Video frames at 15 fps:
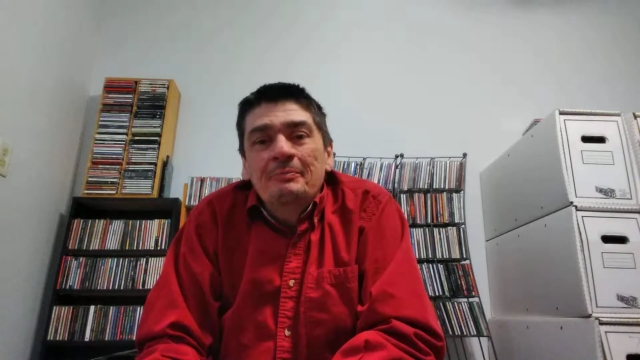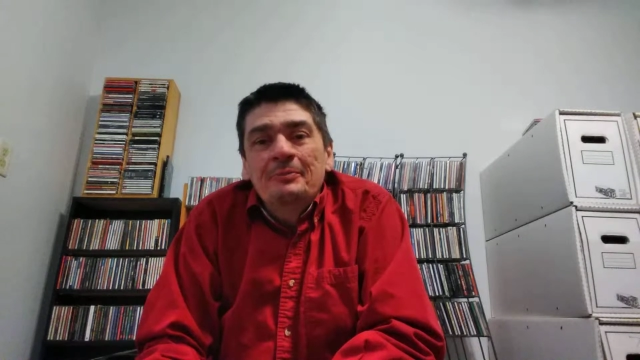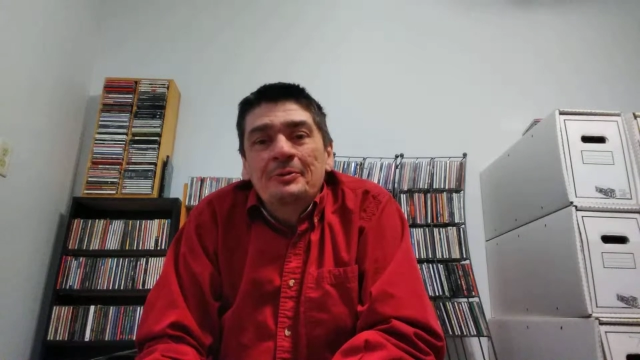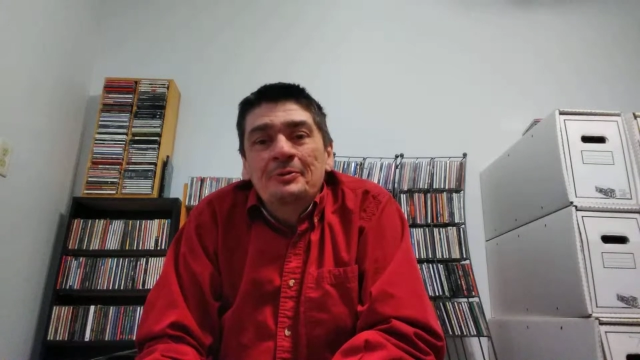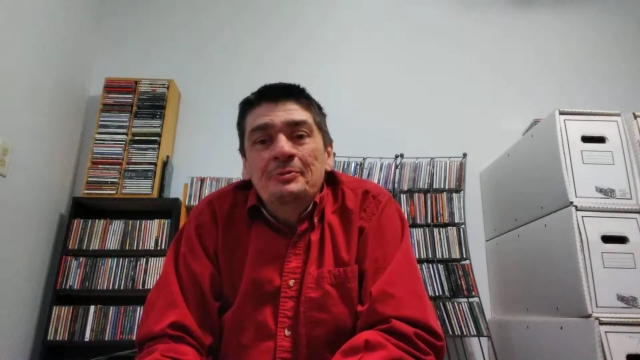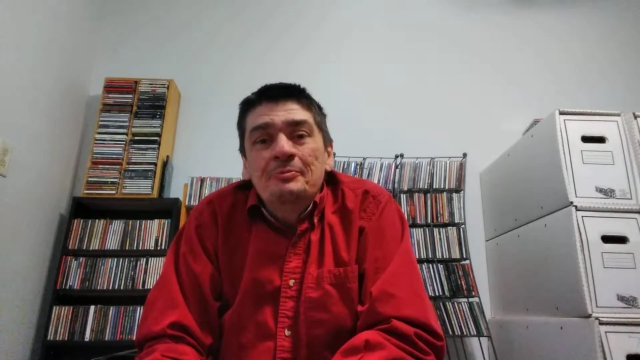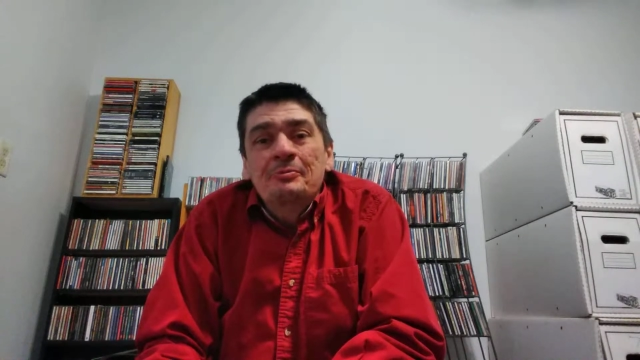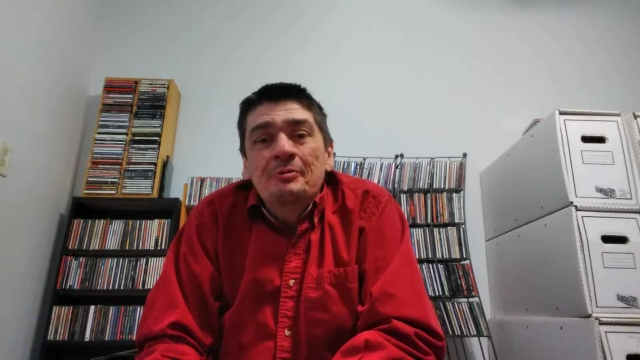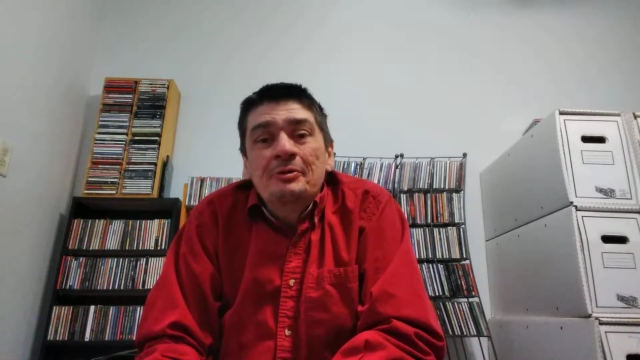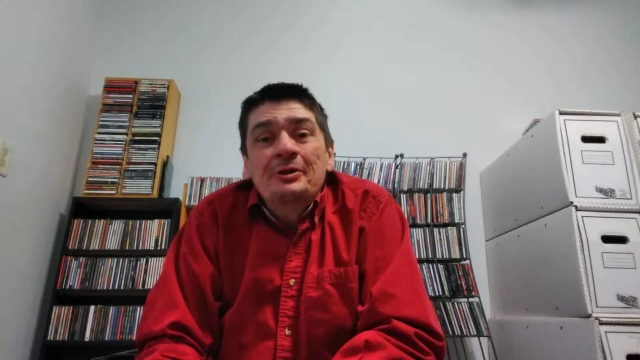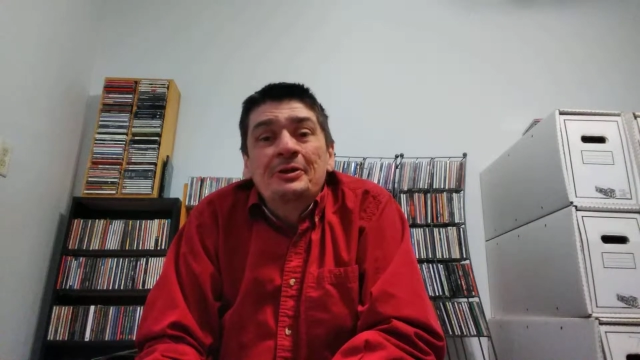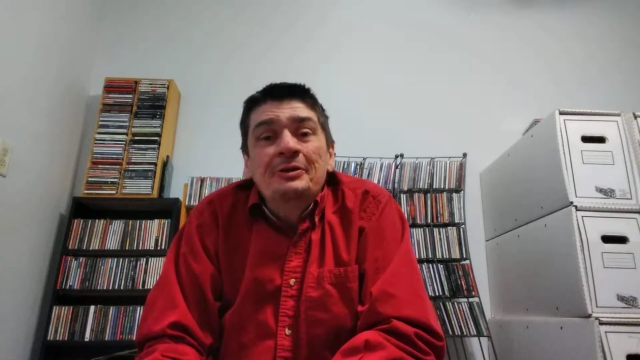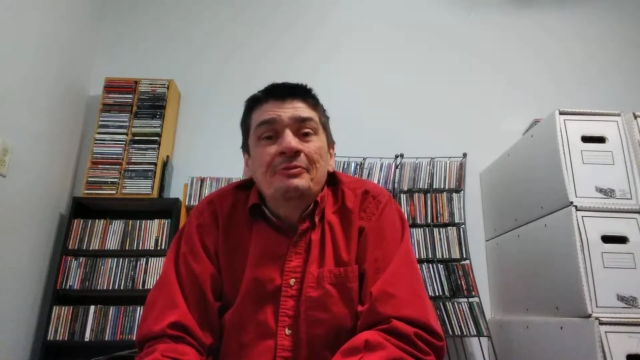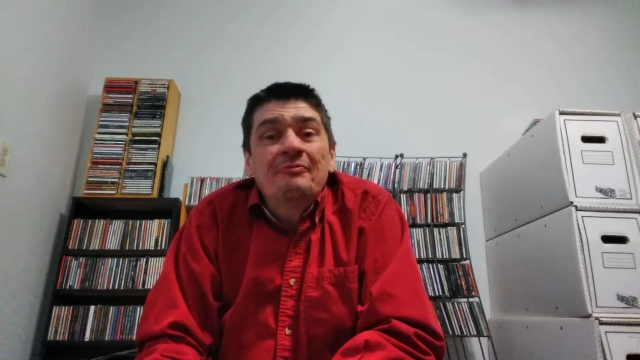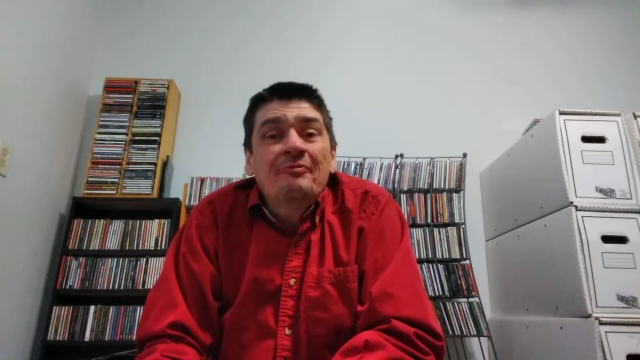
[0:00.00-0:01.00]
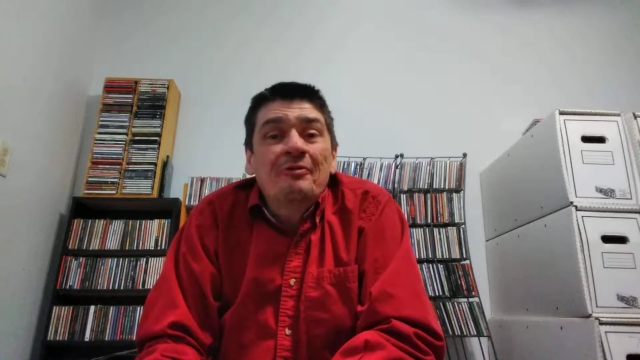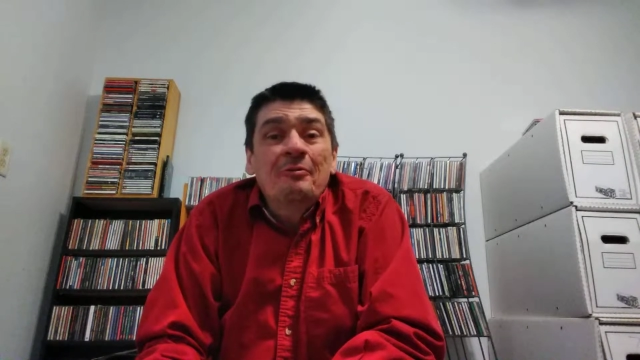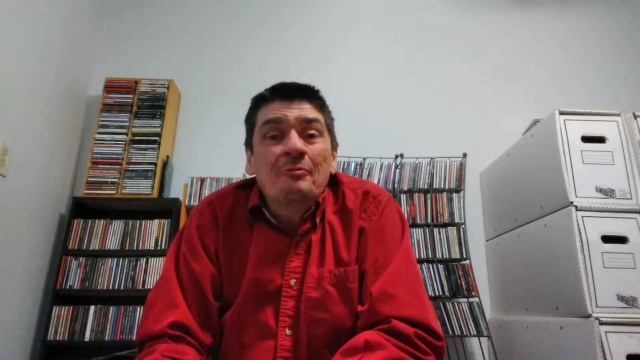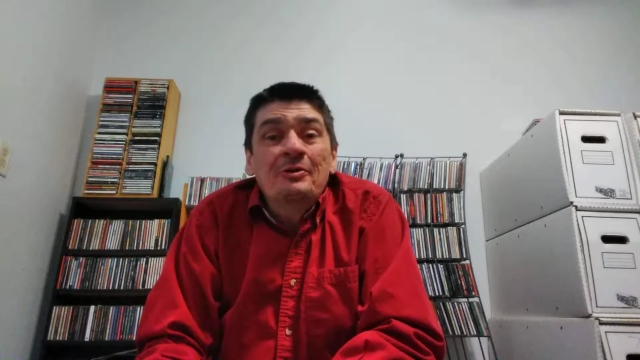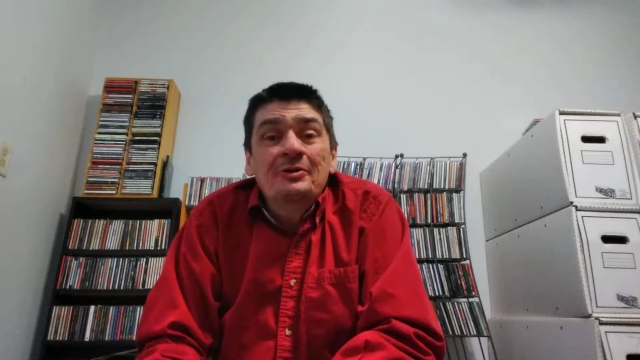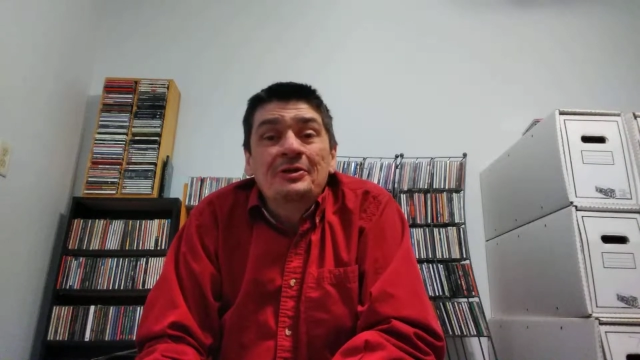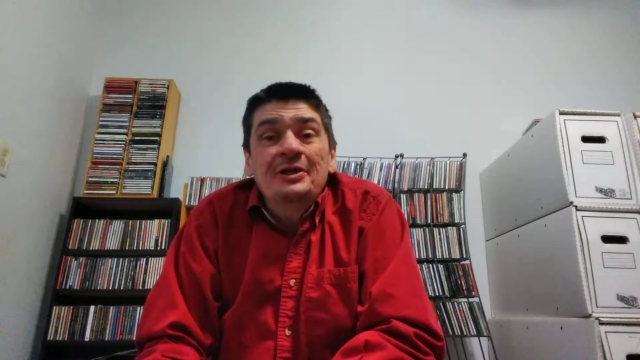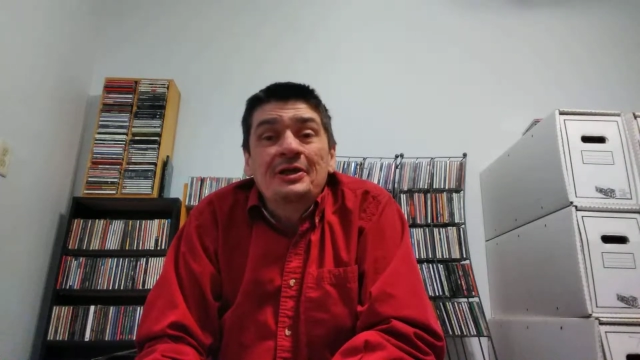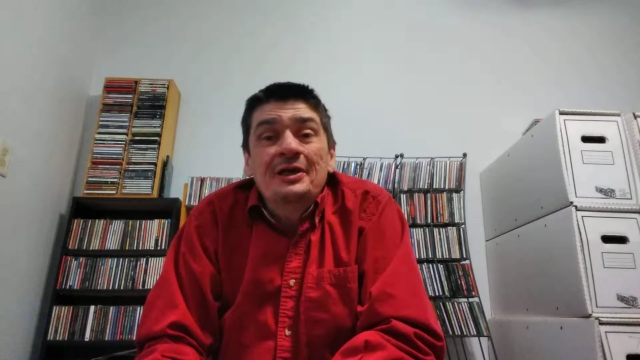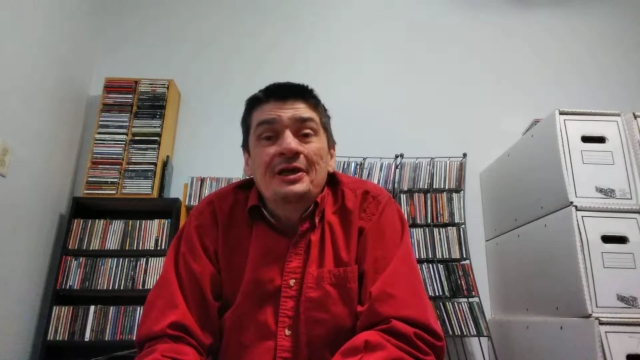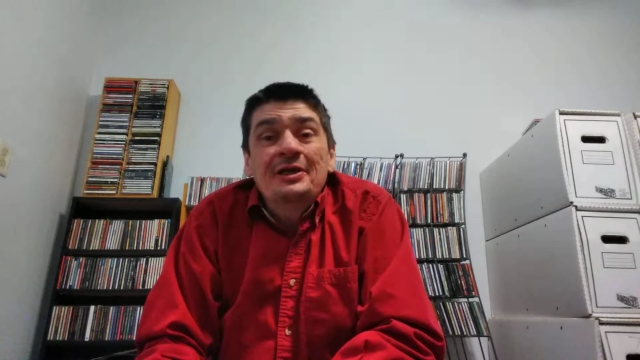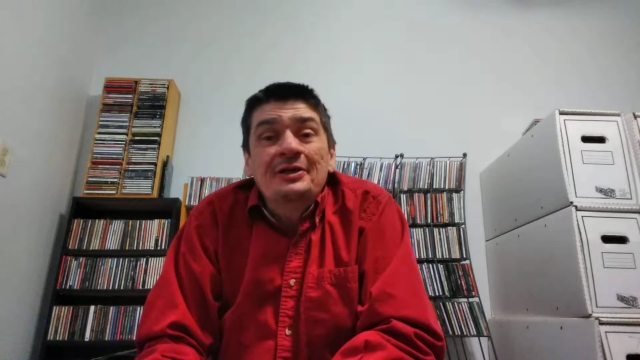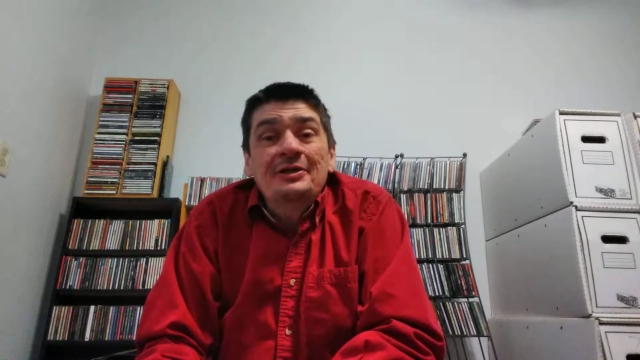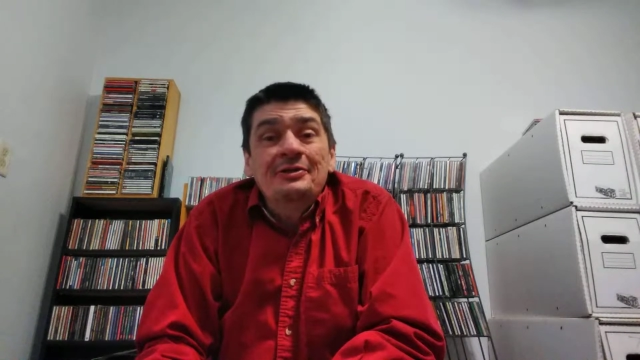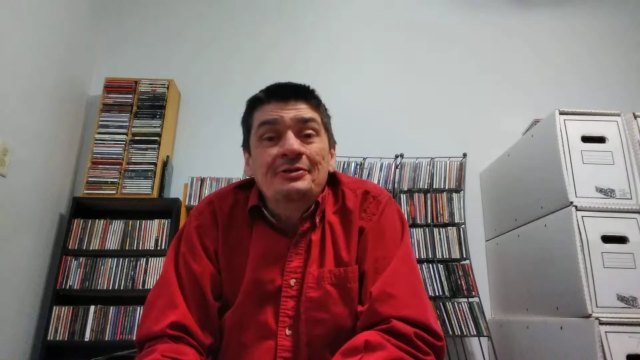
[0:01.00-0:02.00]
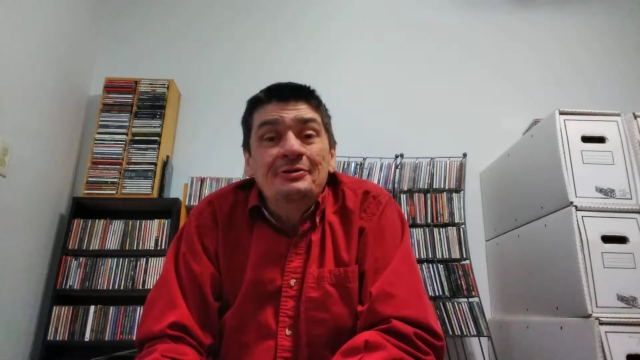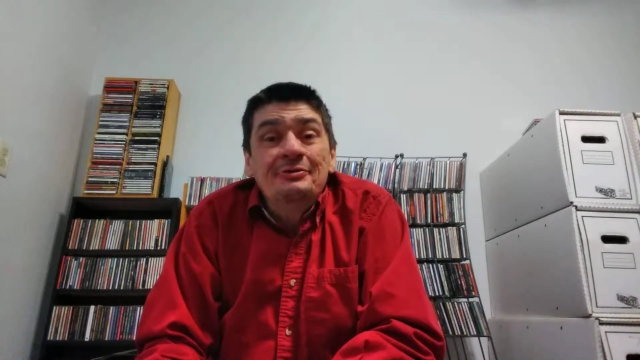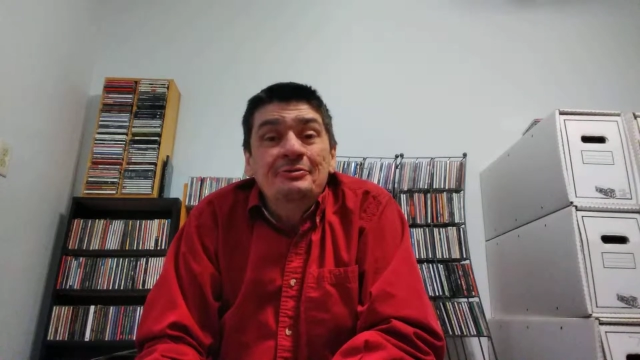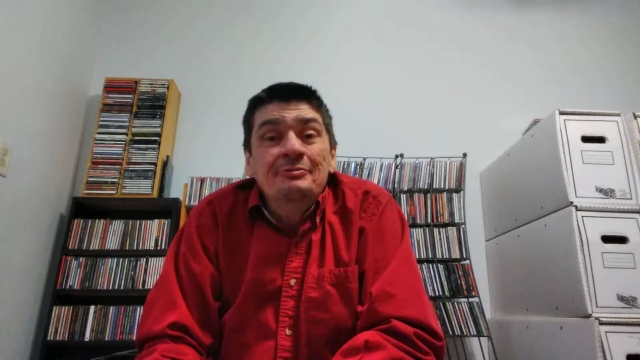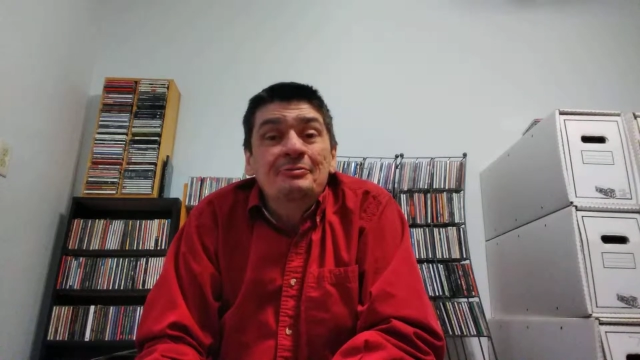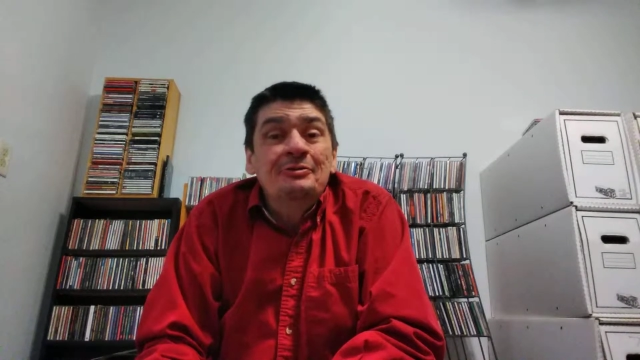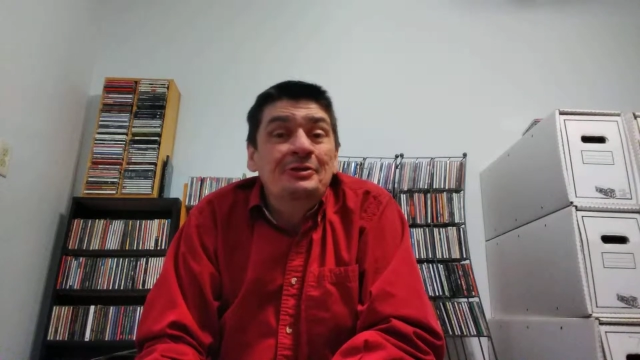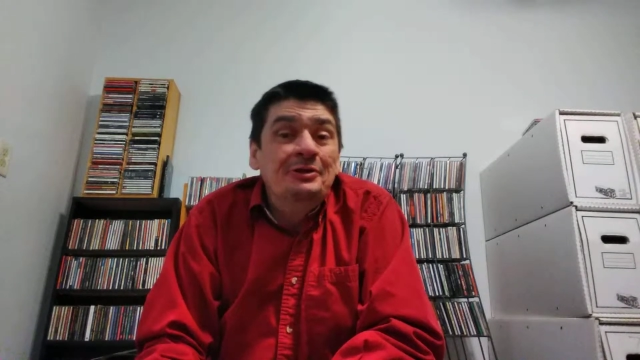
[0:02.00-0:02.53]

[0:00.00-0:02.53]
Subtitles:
blueprint for what they kind of do